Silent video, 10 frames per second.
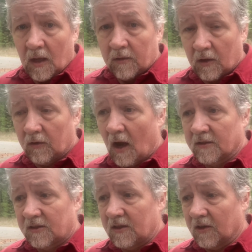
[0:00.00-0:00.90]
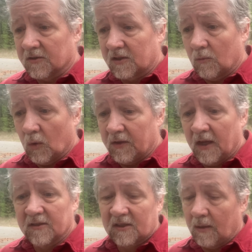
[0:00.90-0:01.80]
There's
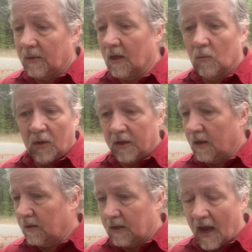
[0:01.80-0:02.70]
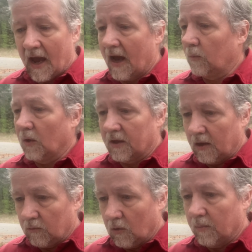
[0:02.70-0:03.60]
within Simeon, within Gad,
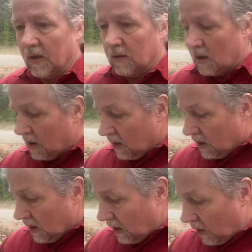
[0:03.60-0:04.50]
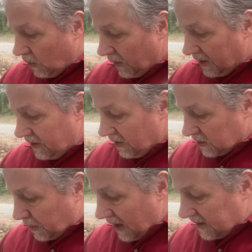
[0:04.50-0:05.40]
within Reuben, or within there's
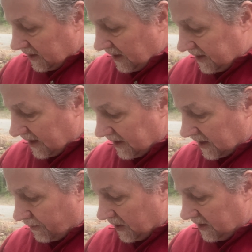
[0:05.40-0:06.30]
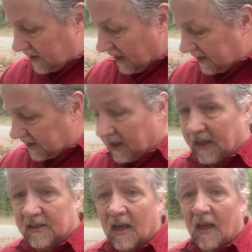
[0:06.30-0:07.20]
places he sets up these 6
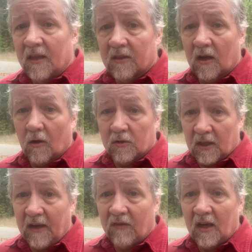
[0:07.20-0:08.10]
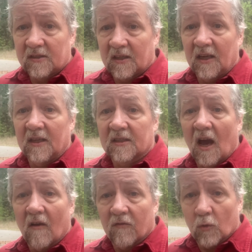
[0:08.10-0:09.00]
cities that are Levite cities
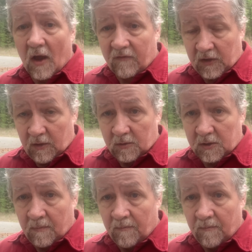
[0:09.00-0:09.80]
of refuge.